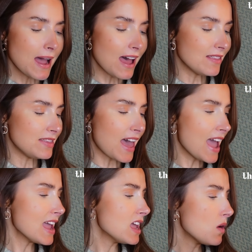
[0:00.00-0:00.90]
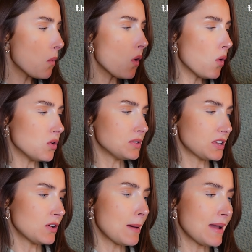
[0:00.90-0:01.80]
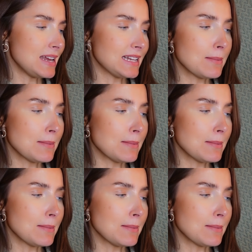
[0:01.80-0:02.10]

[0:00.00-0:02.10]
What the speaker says: And they were also amazing.